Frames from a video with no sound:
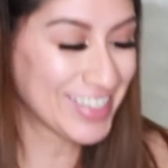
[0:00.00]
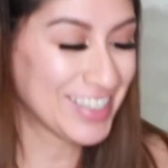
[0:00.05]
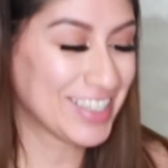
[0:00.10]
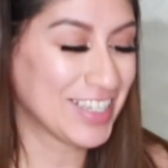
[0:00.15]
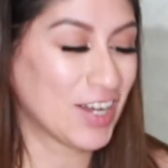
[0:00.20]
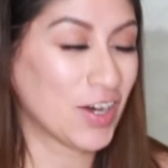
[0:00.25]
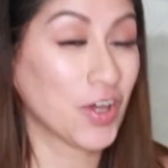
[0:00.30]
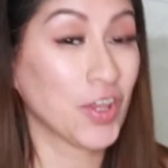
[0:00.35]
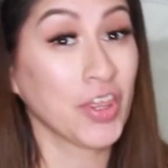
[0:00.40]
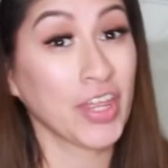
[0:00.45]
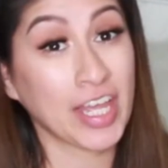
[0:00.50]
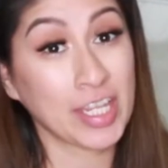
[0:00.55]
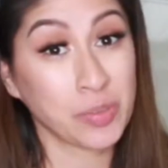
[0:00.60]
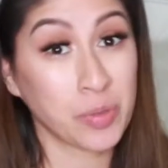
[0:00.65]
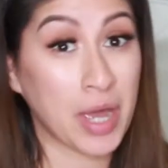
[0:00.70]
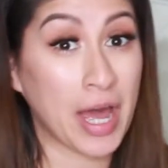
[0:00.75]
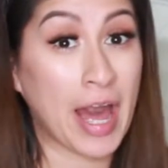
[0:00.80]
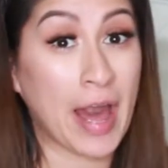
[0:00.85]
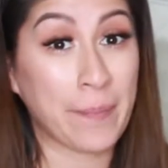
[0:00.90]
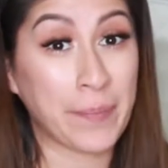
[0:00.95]
So that's
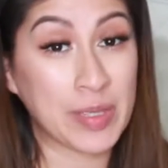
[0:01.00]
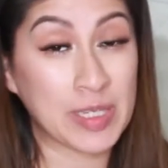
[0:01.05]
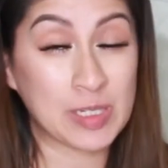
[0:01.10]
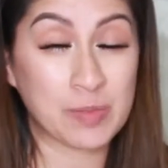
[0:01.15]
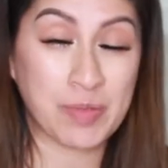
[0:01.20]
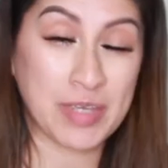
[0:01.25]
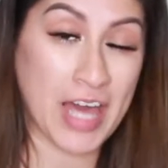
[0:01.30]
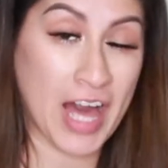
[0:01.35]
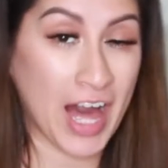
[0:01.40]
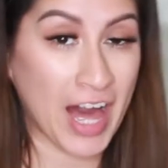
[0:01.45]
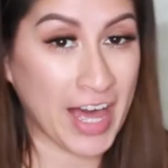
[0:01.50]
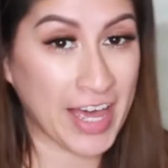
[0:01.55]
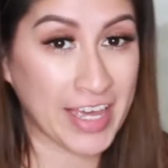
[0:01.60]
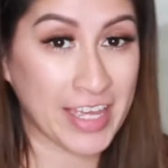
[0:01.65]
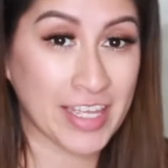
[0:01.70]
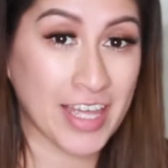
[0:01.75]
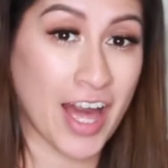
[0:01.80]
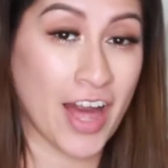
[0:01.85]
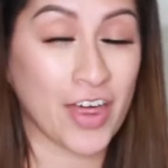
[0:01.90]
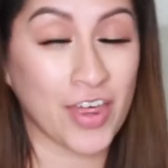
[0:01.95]
what happens
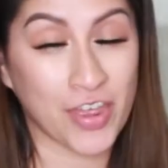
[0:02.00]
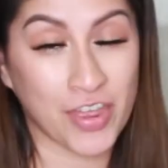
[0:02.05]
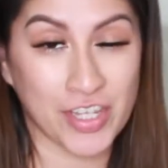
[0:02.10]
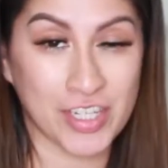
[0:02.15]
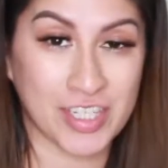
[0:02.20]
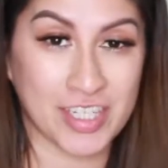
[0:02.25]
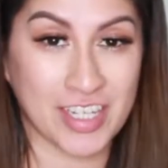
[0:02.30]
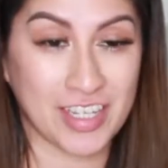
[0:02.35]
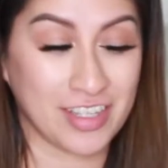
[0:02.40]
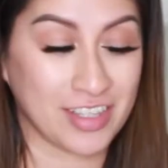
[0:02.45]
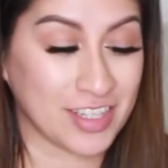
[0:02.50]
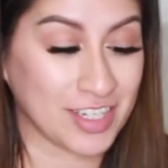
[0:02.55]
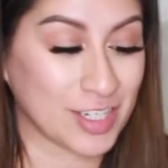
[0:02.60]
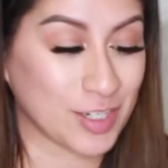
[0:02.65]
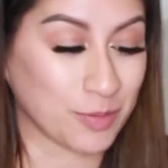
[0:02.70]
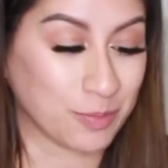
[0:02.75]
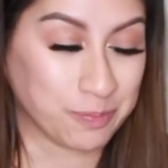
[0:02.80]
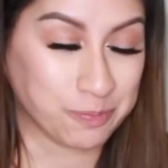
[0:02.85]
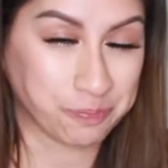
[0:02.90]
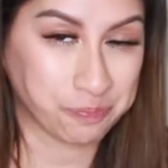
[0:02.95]
behind the
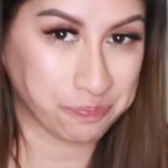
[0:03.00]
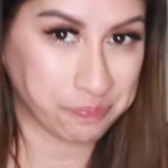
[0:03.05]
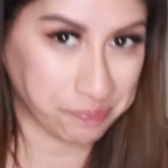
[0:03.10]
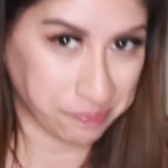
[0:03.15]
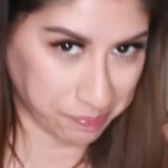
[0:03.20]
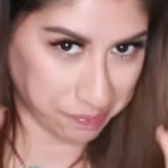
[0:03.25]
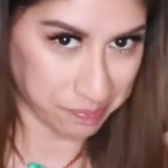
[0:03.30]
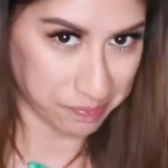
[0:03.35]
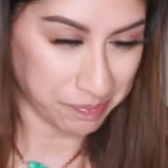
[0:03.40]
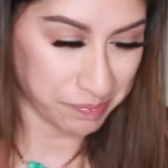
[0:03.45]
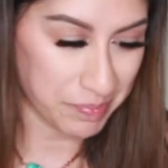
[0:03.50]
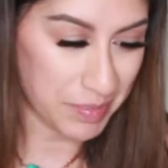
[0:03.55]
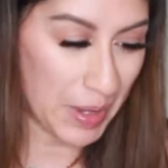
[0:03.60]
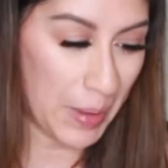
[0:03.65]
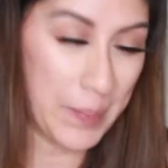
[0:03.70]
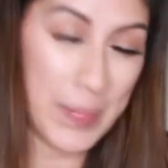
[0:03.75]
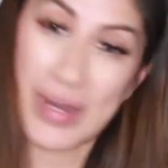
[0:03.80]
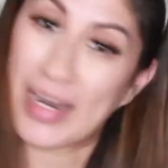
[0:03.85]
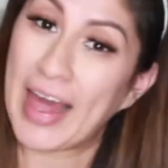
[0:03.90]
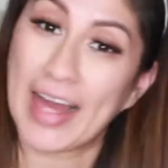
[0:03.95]
scenes.
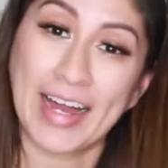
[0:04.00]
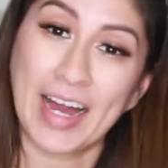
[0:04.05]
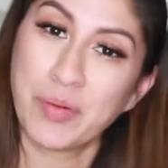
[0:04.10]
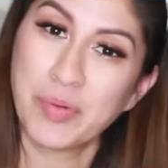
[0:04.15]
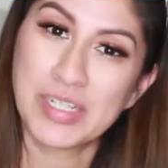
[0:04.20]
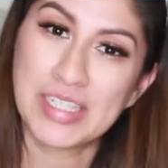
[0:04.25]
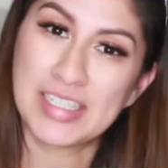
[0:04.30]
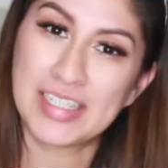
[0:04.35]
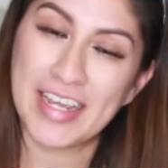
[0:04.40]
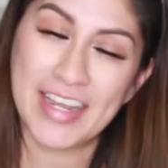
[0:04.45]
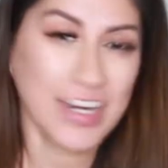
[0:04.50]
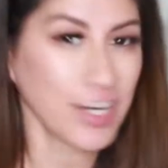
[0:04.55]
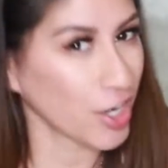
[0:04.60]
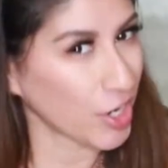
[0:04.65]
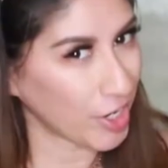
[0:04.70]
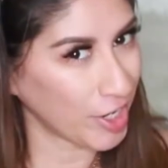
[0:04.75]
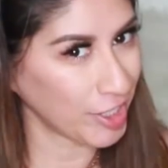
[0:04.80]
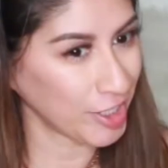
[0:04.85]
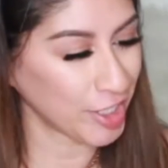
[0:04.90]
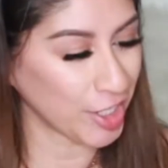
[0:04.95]
But like I was saying
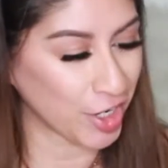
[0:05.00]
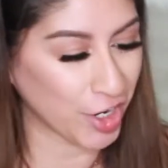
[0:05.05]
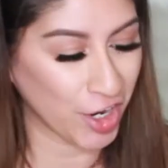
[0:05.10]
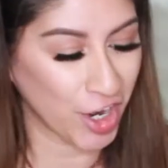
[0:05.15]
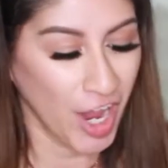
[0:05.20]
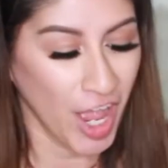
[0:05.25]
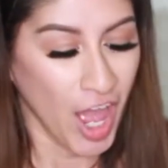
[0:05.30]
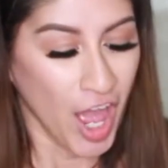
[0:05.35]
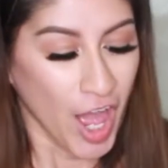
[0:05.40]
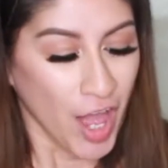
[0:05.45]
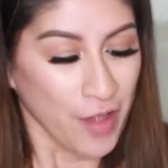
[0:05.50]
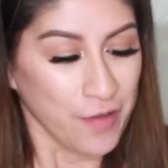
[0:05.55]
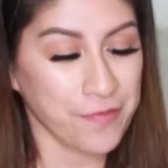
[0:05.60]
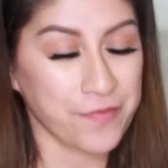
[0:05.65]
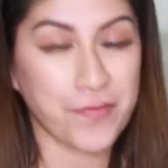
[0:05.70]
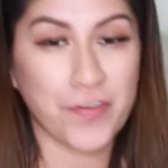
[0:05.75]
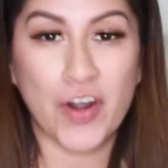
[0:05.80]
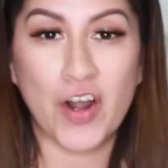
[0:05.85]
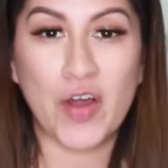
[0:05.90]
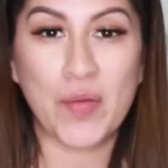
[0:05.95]
earlier,
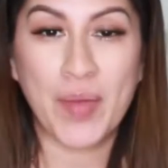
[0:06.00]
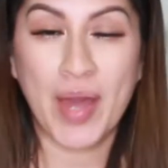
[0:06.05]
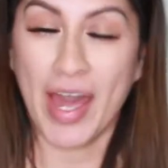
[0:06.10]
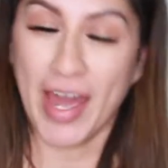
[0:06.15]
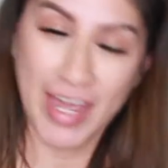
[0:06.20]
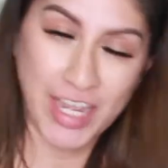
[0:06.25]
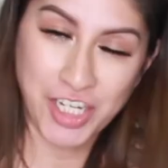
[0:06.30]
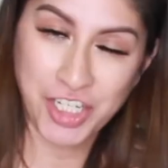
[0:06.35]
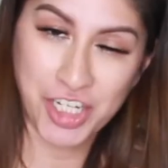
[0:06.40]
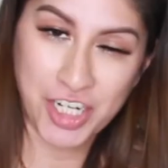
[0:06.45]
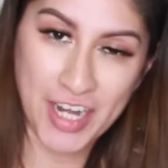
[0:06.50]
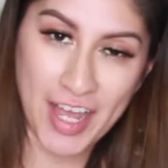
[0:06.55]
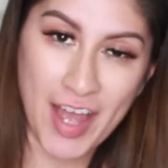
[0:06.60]
from H&M,